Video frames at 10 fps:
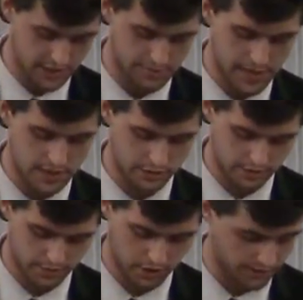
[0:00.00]
especially
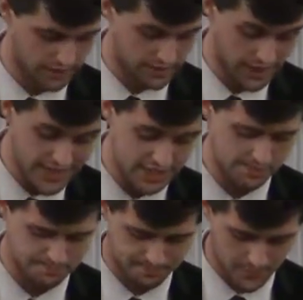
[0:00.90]
the book of
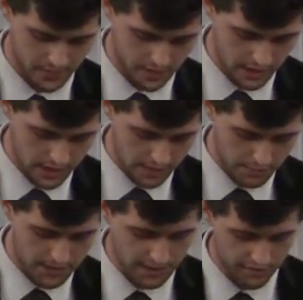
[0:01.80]
Revelation.
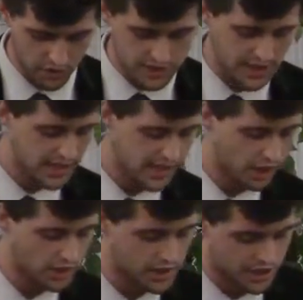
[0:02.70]
But then in verse 10, he
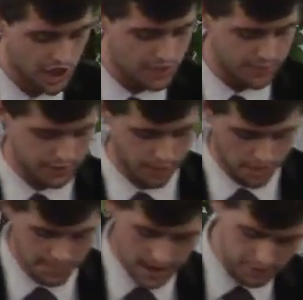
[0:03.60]
calls the judgment
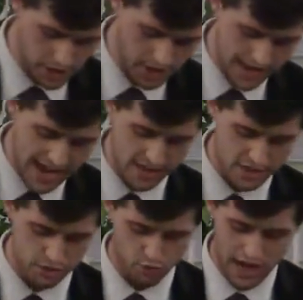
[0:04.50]
upon Babylon a
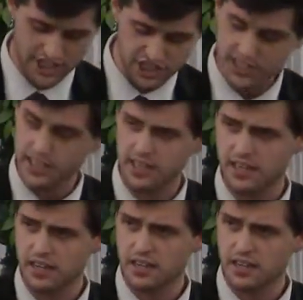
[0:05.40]
threshing,